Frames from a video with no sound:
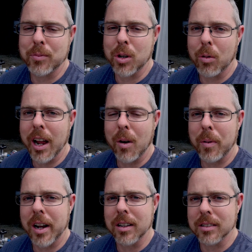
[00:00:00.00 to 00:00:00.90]
to right
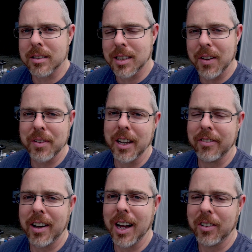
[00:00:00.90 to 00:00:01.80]
around
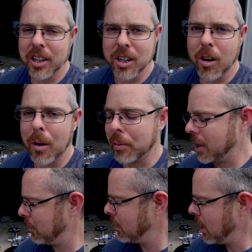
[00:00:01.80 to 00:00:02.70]
seventy-five hundred R P
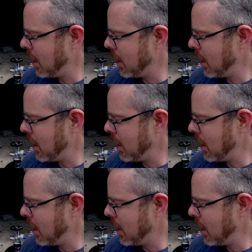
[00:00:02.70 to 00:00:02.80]
M.